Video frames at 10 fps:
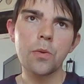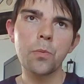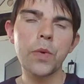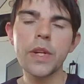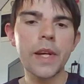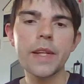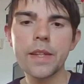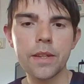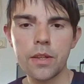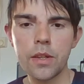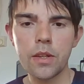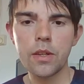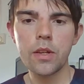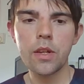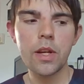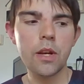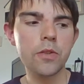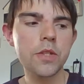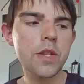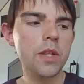we need
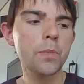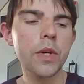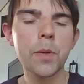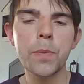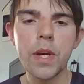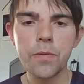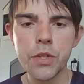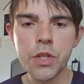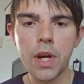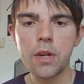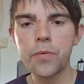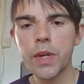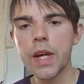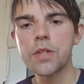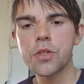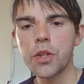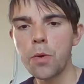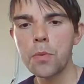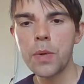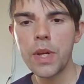the sentiment could be there for Cech if he gets the
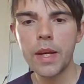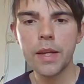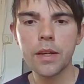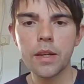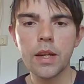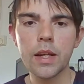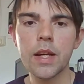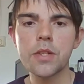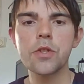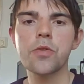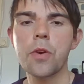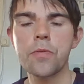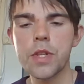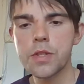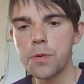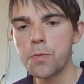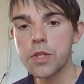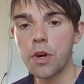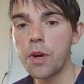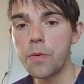Europa League and gets a trophy to
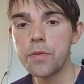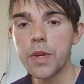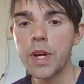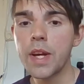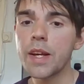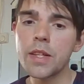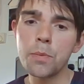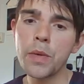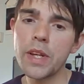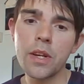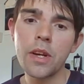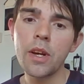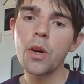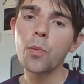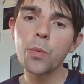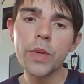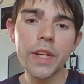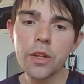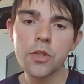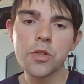retire with. And the minute we
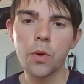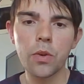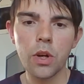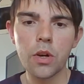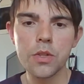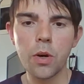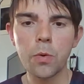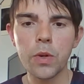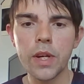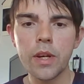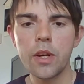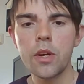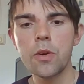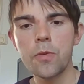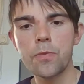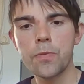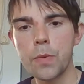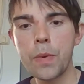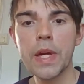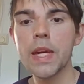need our top class goalie for the big